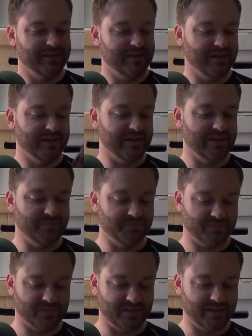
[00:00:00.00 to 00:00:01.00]

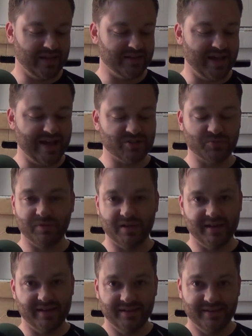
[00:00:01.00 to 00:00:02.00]
We get
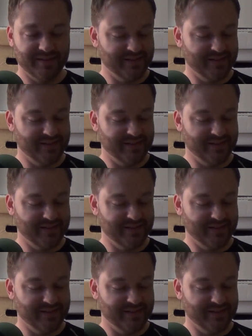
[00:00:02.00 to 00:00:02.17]
cosplay.